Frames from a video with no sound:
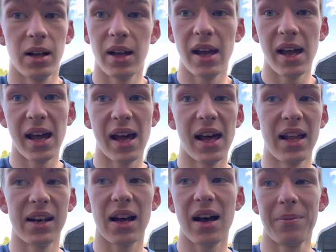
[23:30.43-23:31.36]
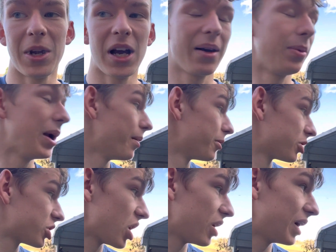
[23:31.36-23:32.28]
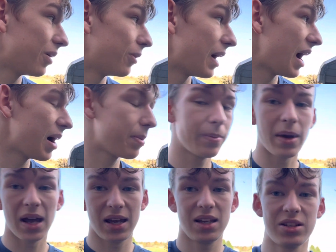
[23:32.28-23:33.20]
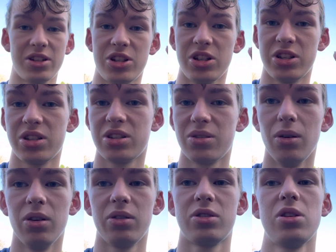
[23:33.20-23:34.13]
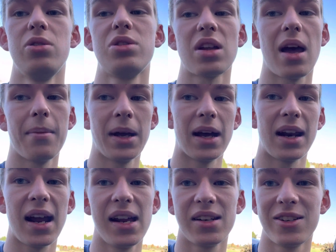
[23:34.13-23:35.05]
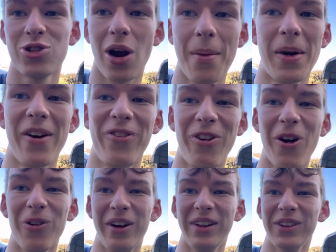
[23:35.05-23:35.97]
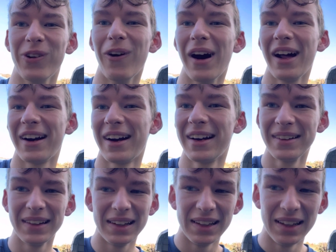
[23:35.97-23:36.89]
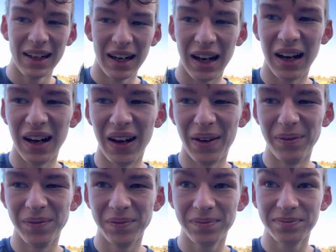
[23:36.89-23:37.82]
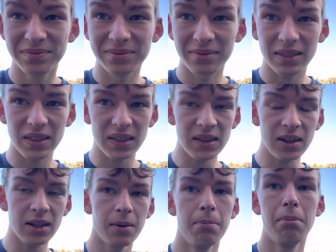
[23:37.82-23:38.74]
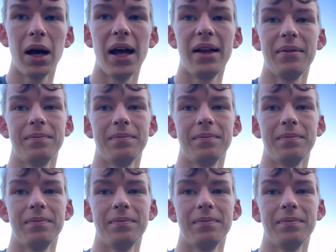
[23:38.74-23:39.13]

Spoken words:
And I'm not gonna be able to show y'all what happened. My hands are just too slimy. I'd hate to drop my phone in the water. But